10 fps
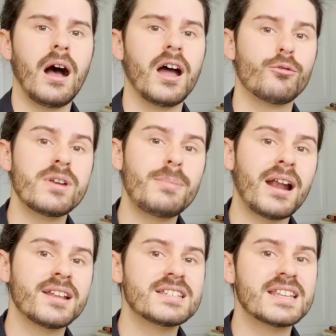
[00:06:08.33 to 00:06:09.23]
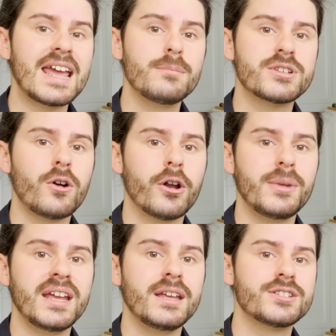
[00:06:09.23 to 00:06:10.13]
I rebalanced the game's
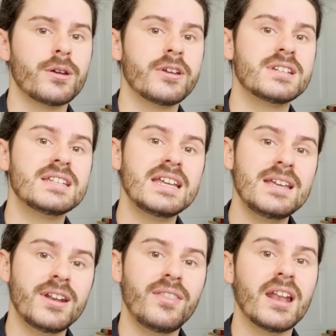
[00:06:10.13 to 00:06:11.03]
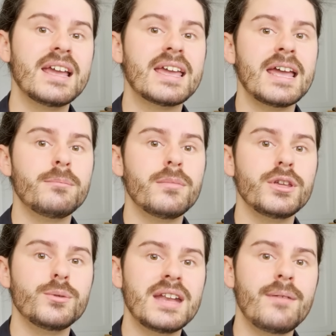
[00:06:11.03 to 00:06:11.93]
economy so that, even in the late game,
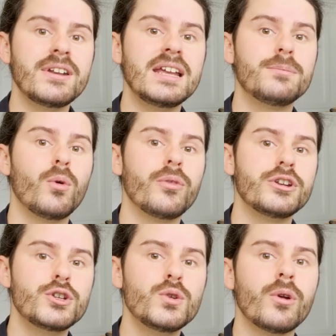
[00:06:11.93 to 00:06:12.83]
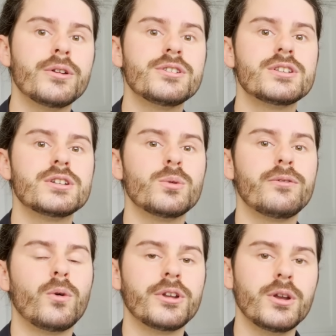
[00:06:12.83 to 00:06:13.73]
you'd never need more than 2 runs to
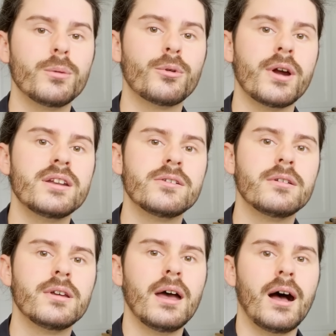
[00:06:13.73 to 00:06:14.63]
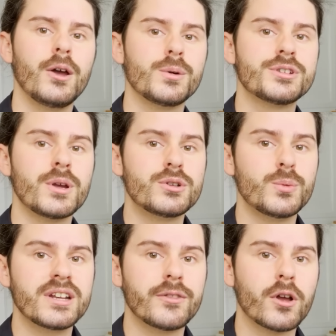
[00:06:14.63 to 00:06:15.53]
afford a new upgrade. I also
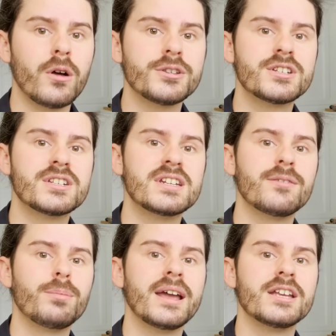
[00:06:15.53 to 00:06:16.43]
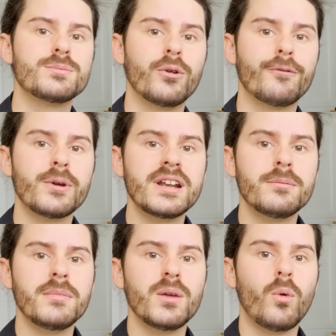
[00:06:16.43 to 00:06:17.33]
tweaked the costs to give players more
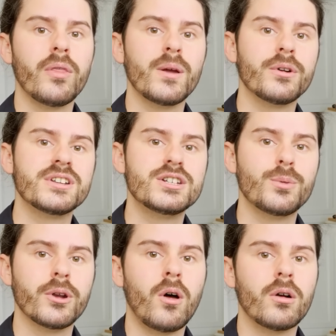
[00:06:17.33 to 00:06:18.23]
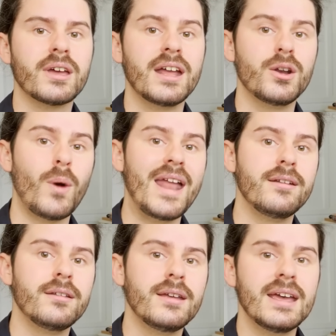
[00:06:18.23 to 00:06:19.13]
freedom in what they wanted to unlock and
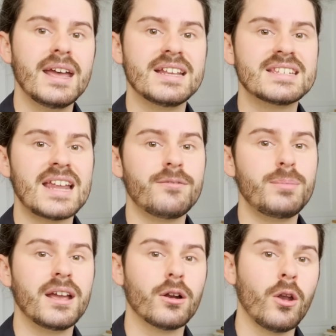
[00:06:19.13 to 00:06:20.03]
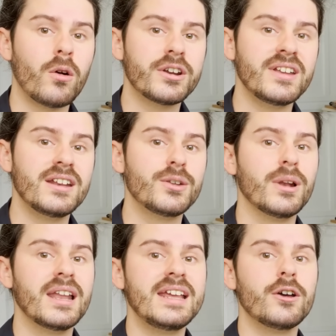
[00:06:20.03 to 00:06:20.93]
when, instead of being locked into
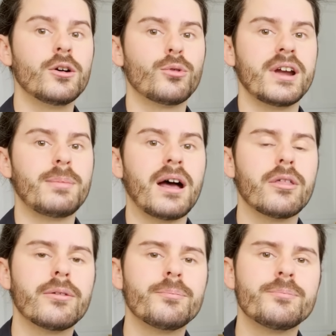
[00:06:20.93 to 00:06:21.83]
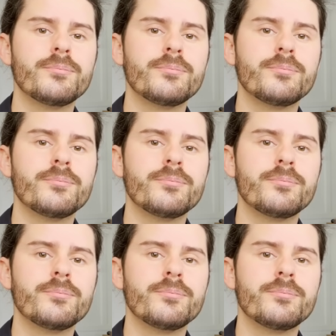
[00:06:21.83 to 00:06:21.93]
a linear upgrade path.